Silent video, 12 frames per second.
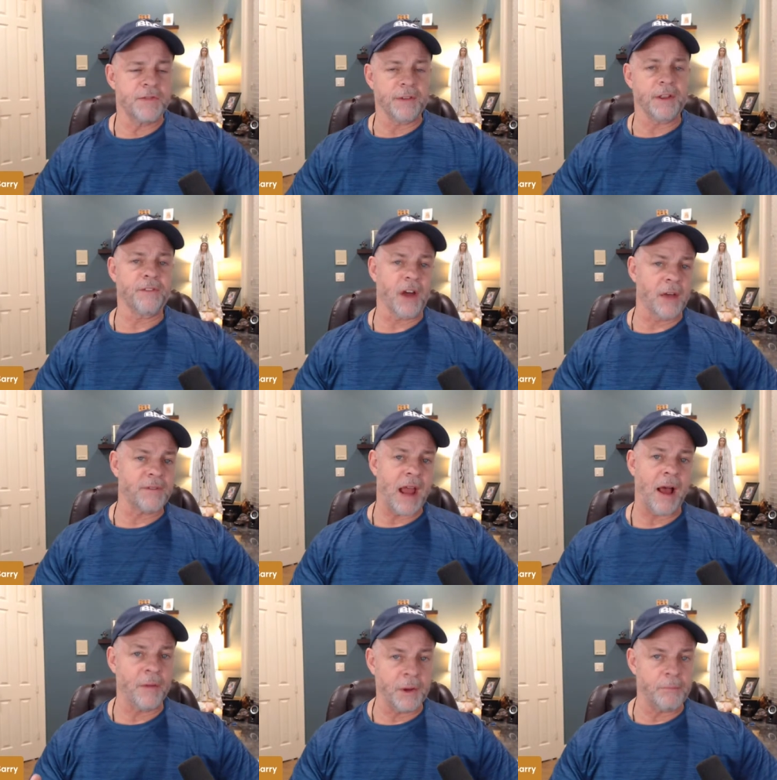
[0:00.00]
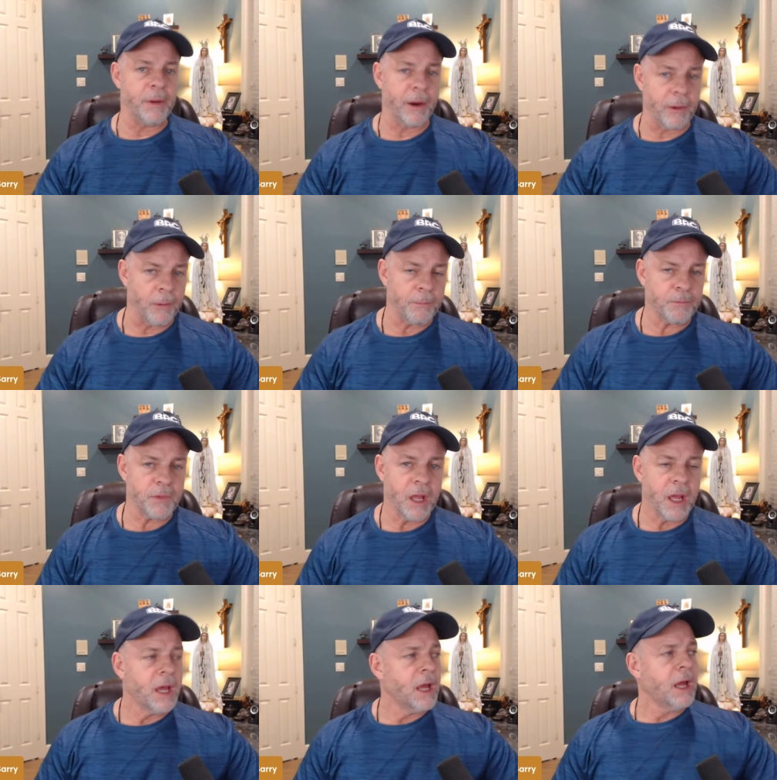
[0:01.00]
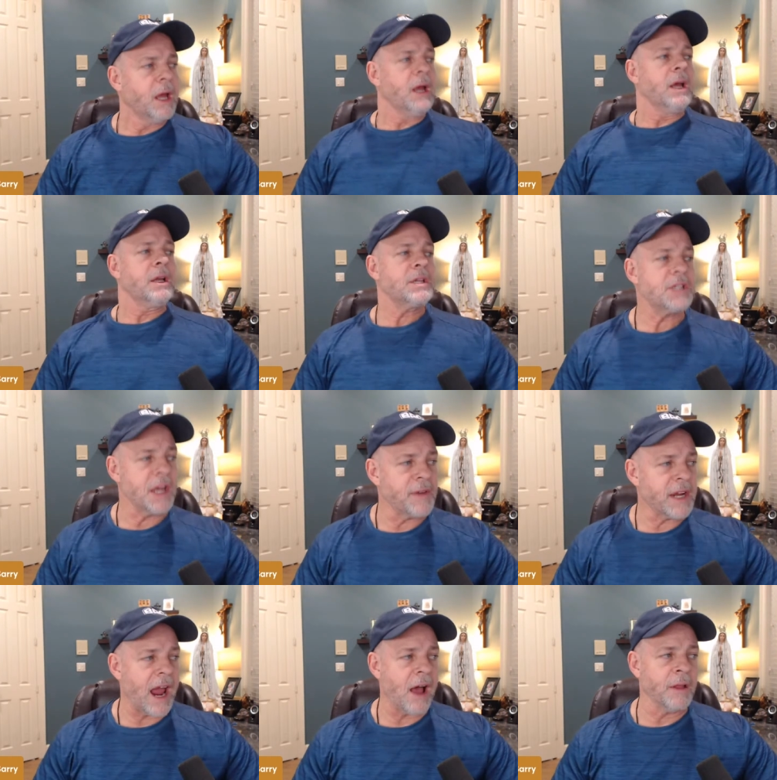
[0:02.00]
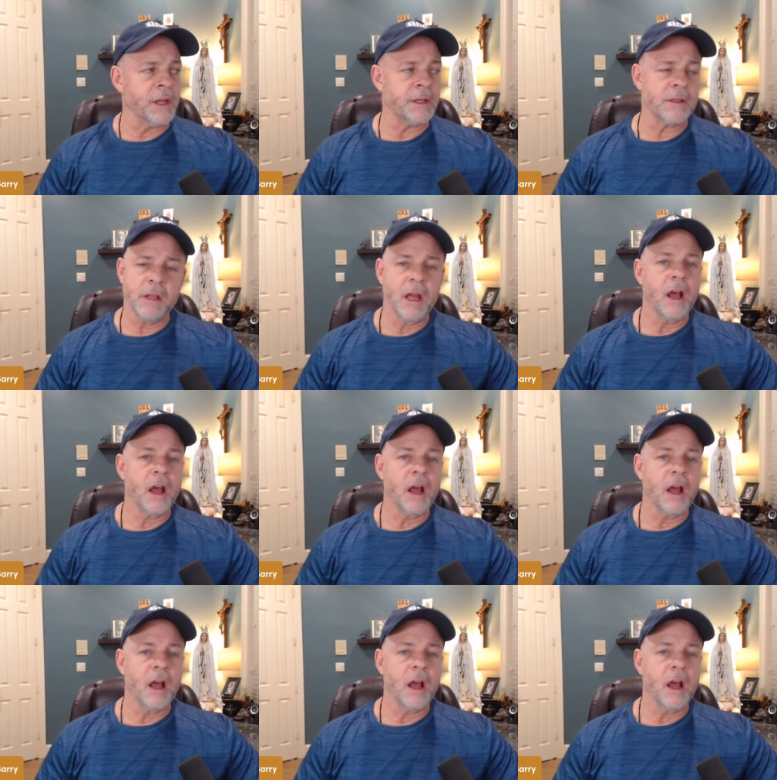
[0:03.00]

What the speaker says: 55-gallon barrel, 7-gallon